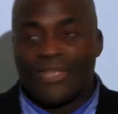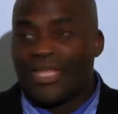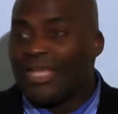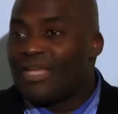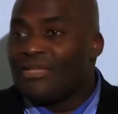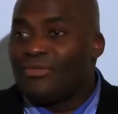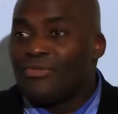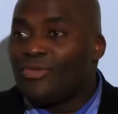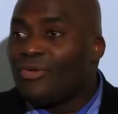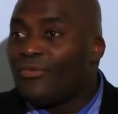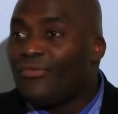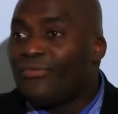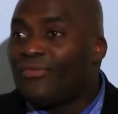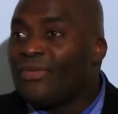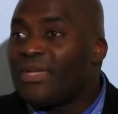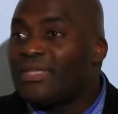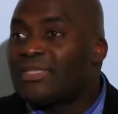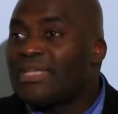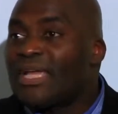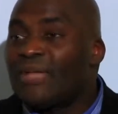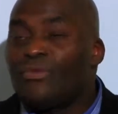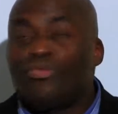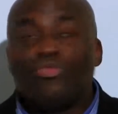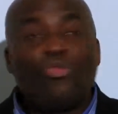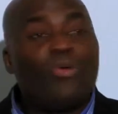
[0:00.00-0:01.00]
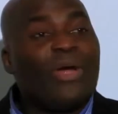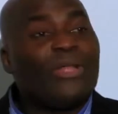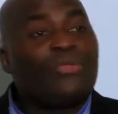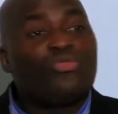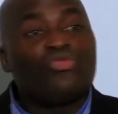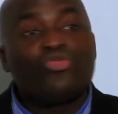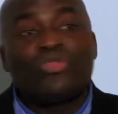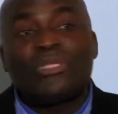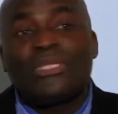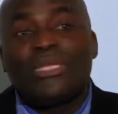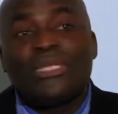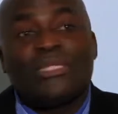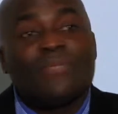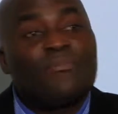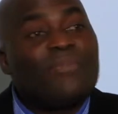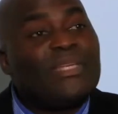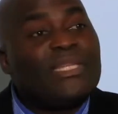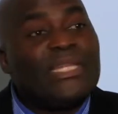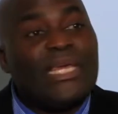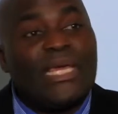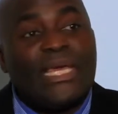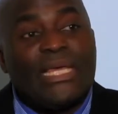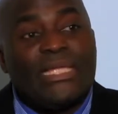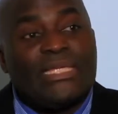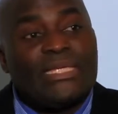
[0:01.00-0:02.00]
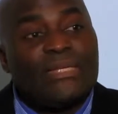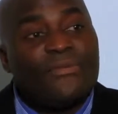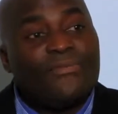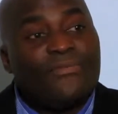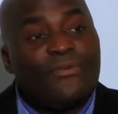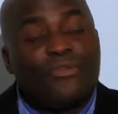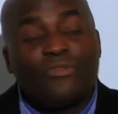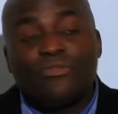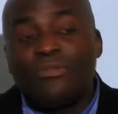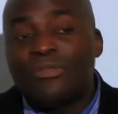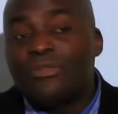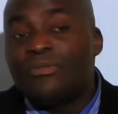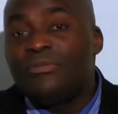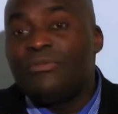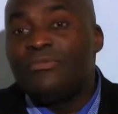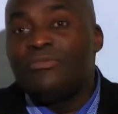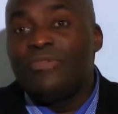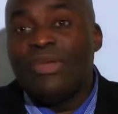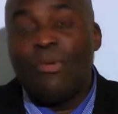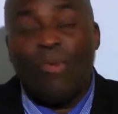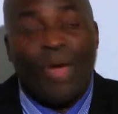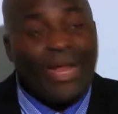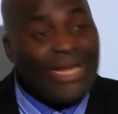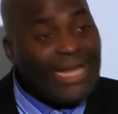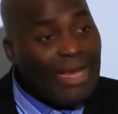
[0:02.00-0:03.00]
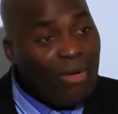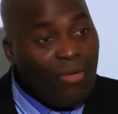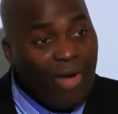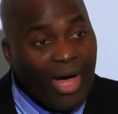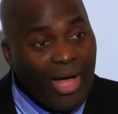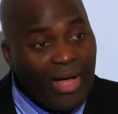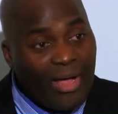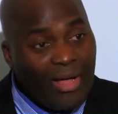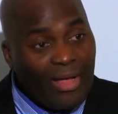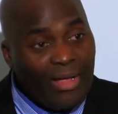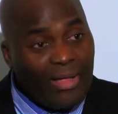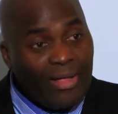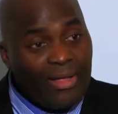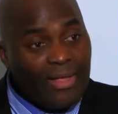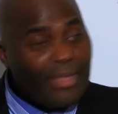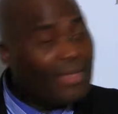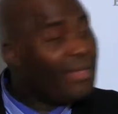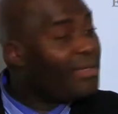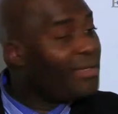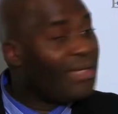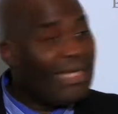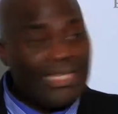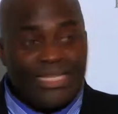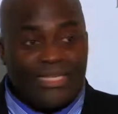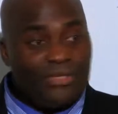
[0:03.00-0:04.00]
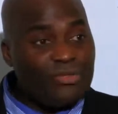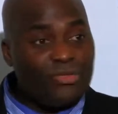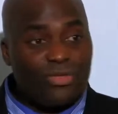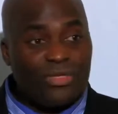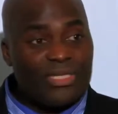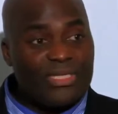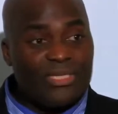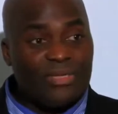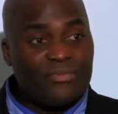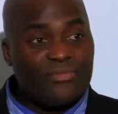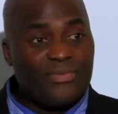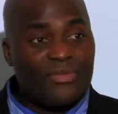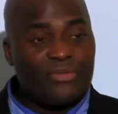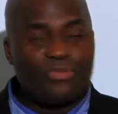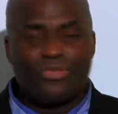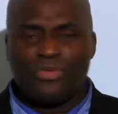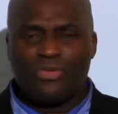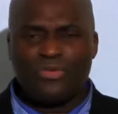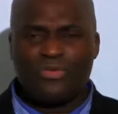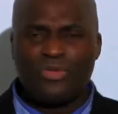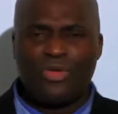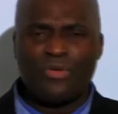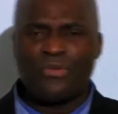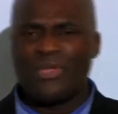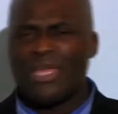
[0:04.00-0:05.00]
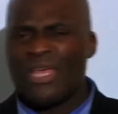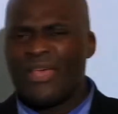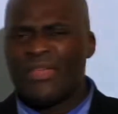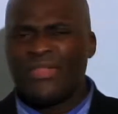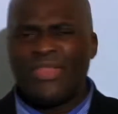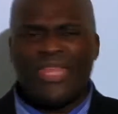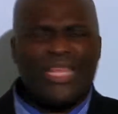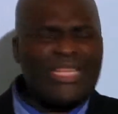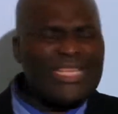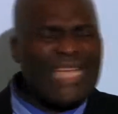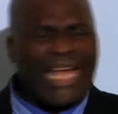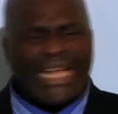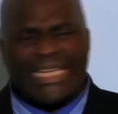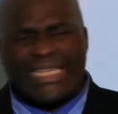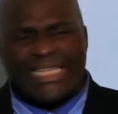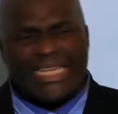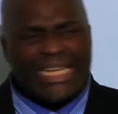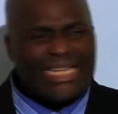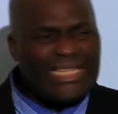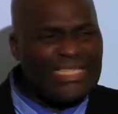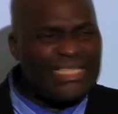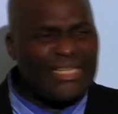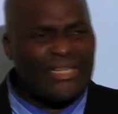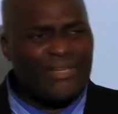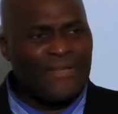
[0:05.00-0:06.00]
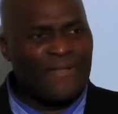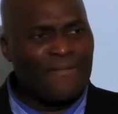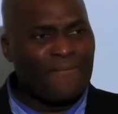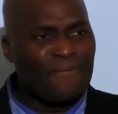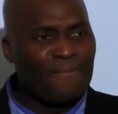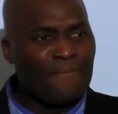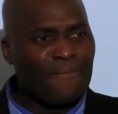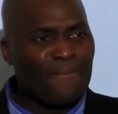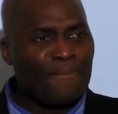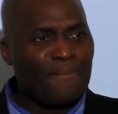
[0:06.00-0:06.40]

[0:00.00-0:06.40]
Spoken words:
It's not things that you want to sit me in the kitchen for 1 hour. It is not, things are changing.